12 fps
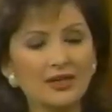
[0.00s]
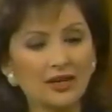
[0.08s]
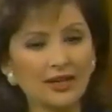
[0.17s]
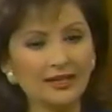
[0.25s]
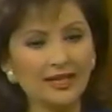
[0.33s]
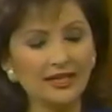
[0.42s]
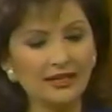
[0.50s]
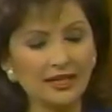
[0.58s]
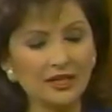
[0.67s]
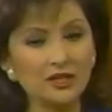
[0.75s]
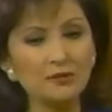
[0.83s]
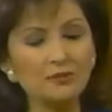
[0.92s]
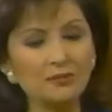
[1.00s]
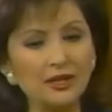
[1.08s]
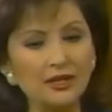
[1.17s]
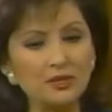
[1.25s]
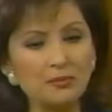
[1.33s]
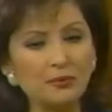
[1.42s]
that
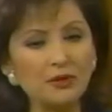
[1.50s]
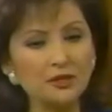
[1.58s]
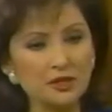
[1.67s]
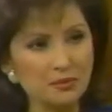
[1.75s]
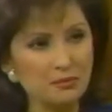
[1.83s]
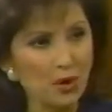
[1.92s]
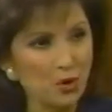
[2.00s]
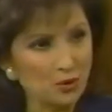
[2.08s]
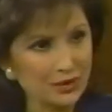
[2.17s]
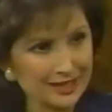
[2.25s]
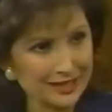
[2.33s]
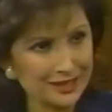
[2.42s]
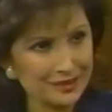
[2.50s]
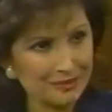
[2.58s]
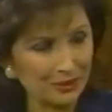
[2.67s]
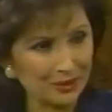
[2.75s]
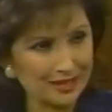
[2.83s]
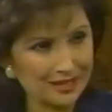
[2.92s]
is predisposed at this
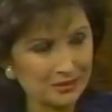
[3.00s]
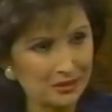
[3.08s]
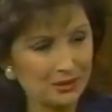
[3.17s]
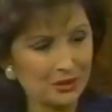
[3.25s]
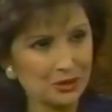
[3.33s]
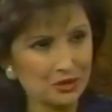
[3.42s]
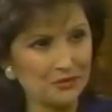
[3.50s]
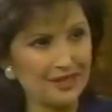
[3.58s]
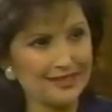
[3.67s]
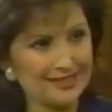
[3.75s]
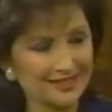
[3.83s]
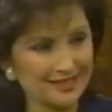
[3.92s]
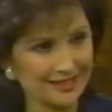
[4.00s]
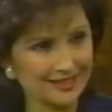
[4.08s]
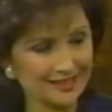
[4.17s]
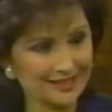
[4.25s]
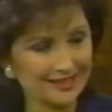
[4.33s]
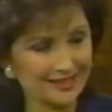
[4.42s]
point? I mean, because you've had
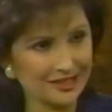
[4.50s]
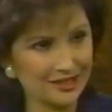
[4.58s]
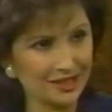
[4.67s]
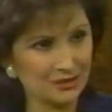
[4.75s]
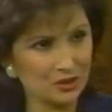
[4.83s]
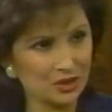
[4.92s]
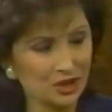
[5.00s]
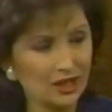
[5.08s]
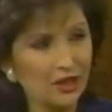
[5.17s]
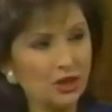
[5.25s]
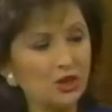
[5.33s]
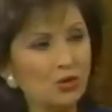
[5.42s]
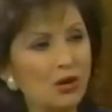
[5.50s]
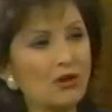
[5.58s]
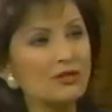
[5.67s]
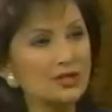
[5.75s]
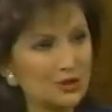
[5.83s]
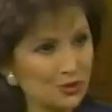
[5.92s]
skin damage, you
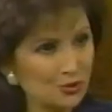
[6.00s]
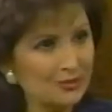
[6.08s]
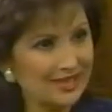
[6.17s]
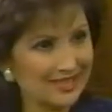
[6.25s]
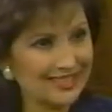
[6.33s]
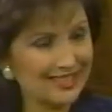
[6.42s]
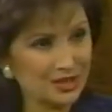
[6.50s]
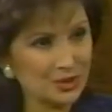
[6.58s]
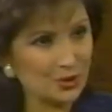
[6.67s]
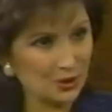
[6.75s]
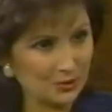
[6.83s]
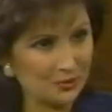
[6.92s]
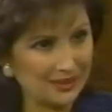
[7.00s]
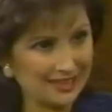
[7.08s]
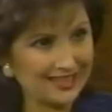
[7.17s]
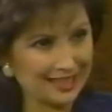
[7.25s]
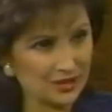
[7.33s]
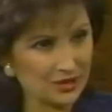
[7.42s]
are assuming that this could be
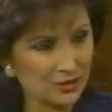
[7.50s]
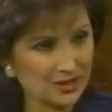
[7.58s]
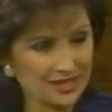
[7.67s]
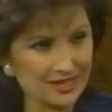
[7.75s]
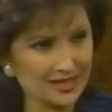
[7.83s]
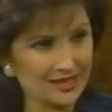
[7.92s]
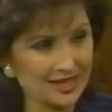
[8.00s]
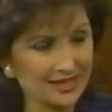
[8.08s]
cancerous. This is